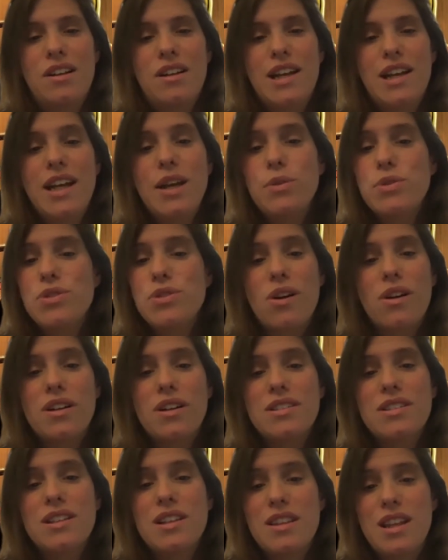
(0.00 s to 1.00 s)
it was hard
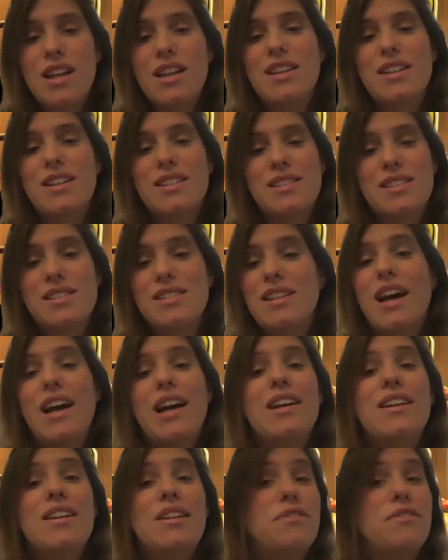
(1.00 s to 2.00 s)
to think that
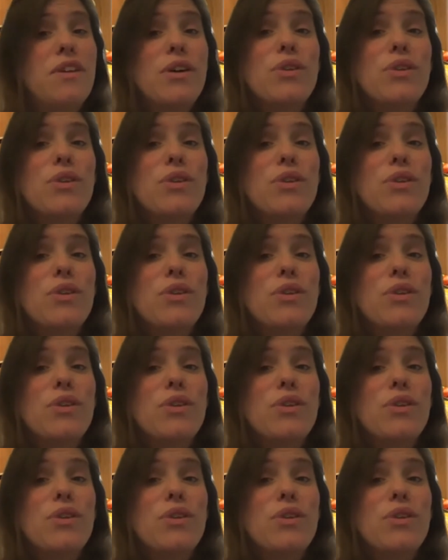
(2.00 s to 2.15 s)
society felt